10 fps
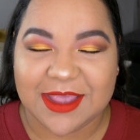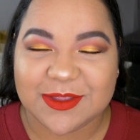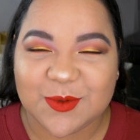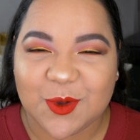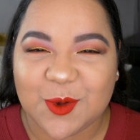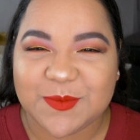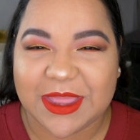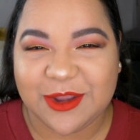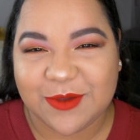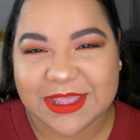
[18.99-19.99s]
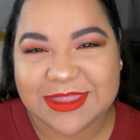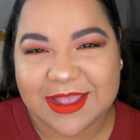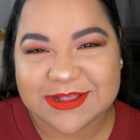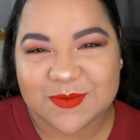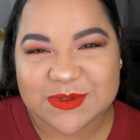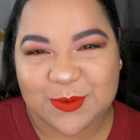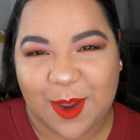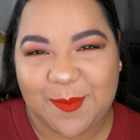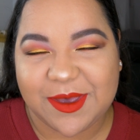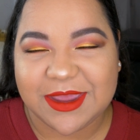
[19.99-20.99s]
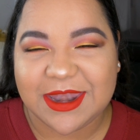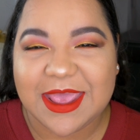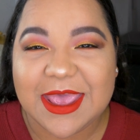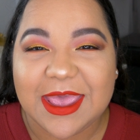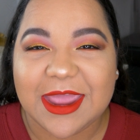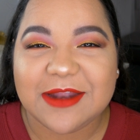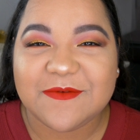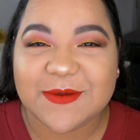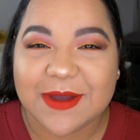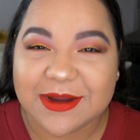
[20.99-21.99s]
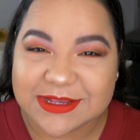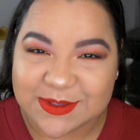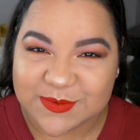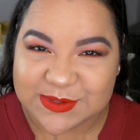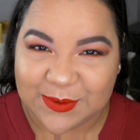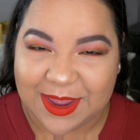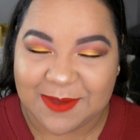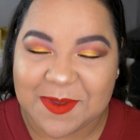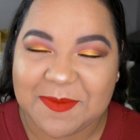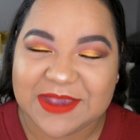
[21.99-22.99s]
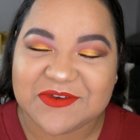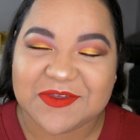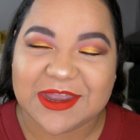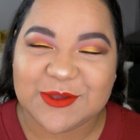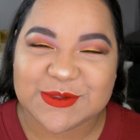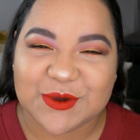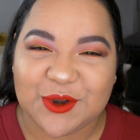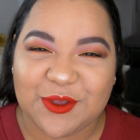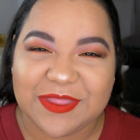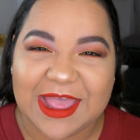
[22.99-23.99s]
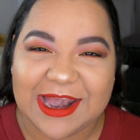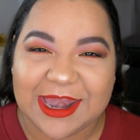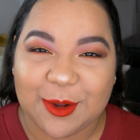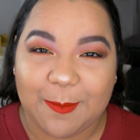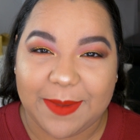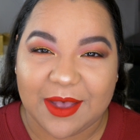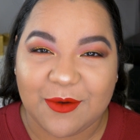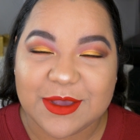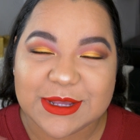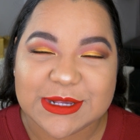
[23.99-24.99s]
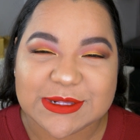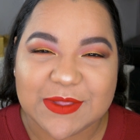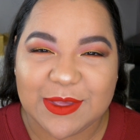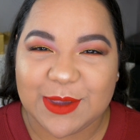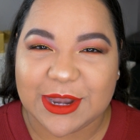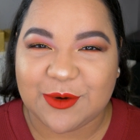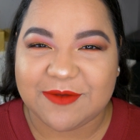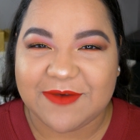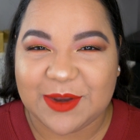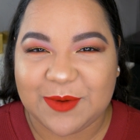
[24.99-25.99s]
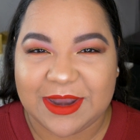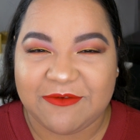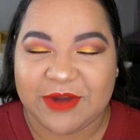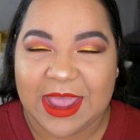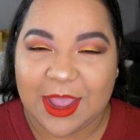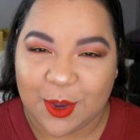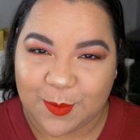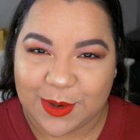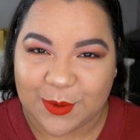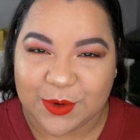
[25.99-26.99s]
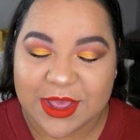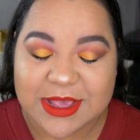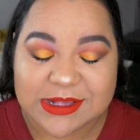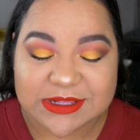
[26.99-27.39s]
I do hope that you hit that subscribe button, and if you are subscribed, make sure that you turn on that little bell so that you get notified whenever I upload.